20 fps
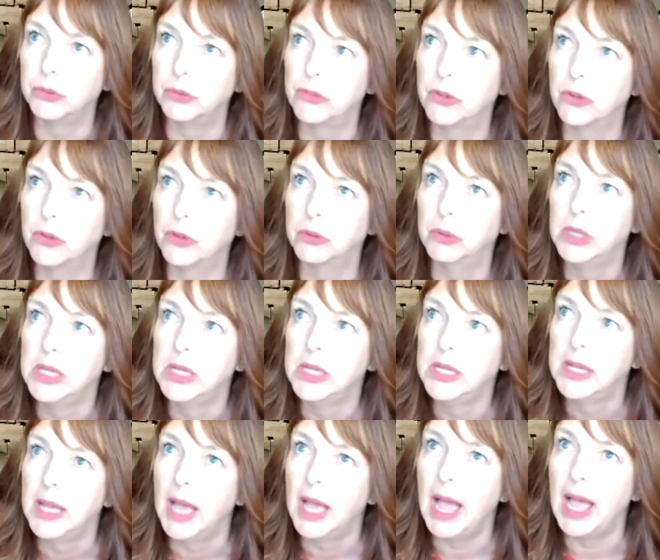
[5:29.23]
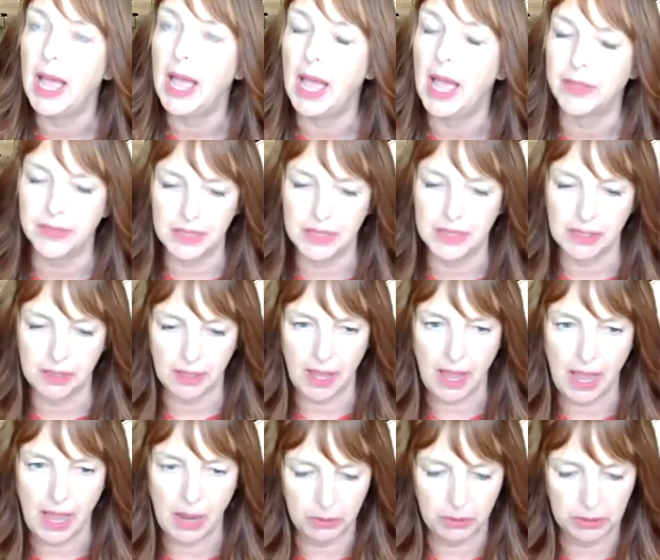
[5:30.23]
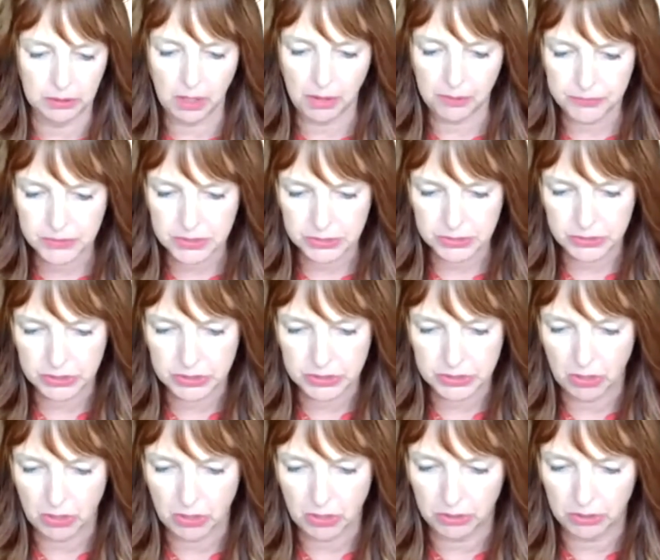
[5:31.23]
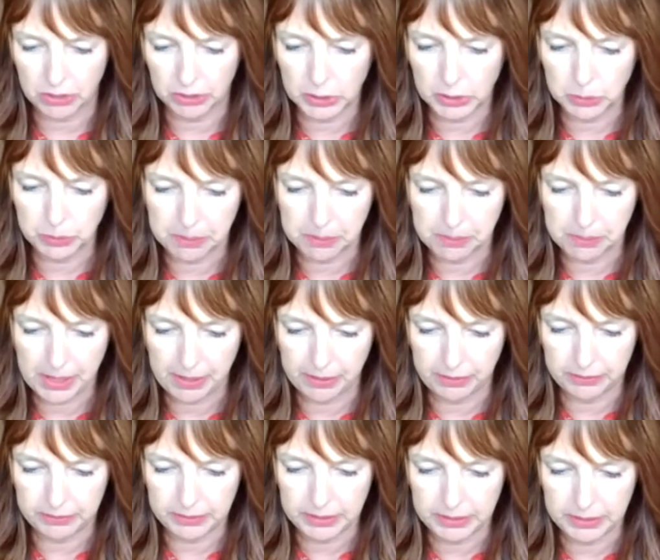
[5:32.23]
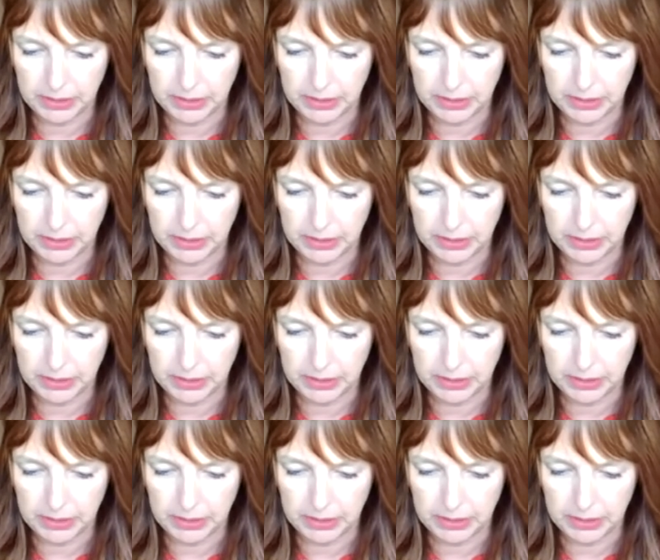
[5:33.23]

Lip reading: So I think I would love to just talk a little bit about,